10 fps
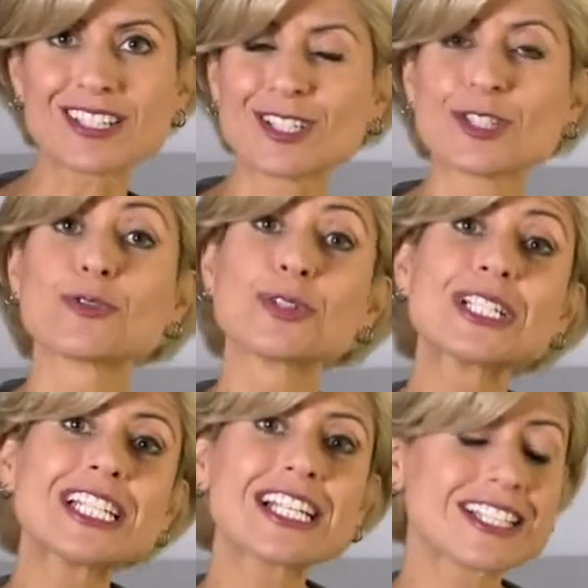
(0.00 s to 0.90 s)
This is
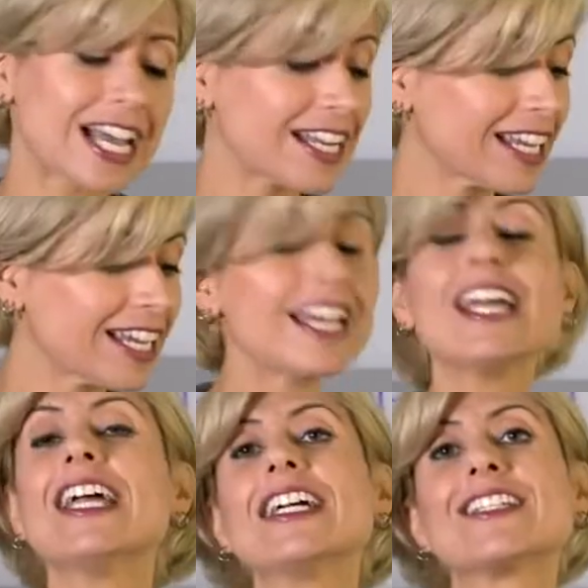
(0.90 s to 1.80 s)
really exciting.
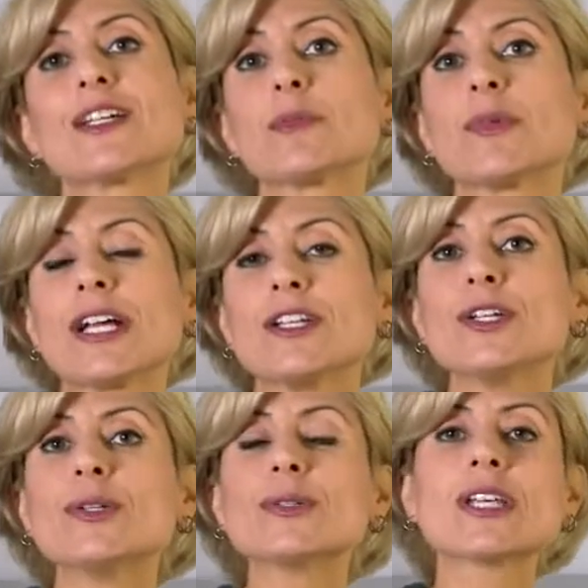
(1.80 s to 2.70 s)
It's their brand
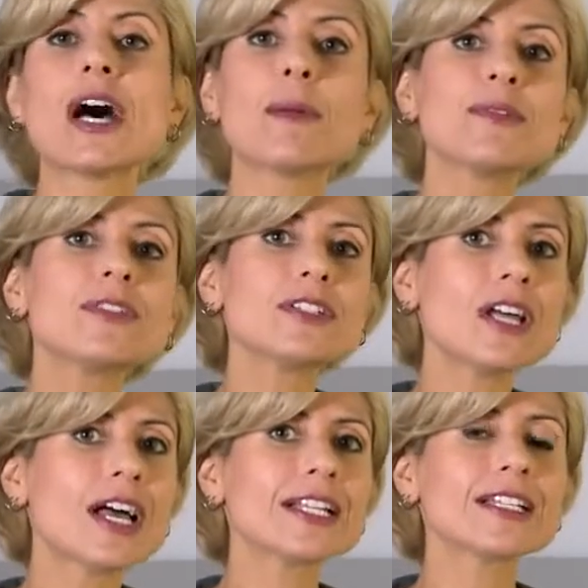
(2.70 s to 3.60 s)
new
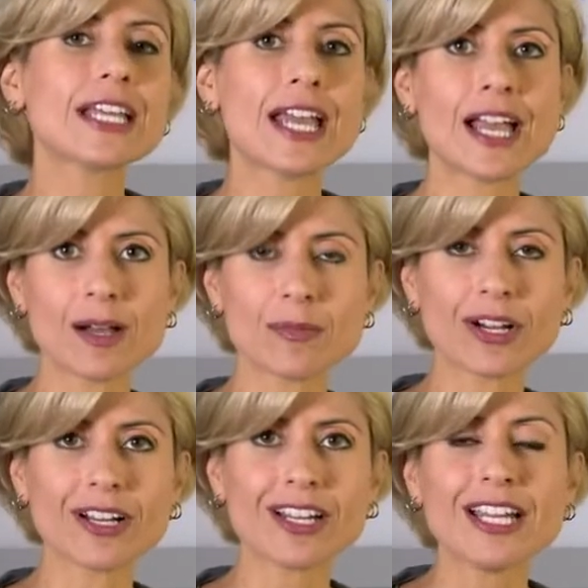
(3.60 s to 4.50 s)
top-of-the-line
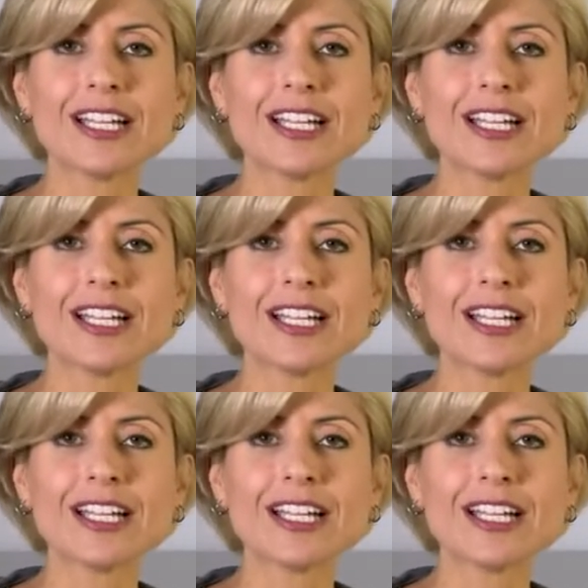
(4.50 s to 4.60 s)
camera.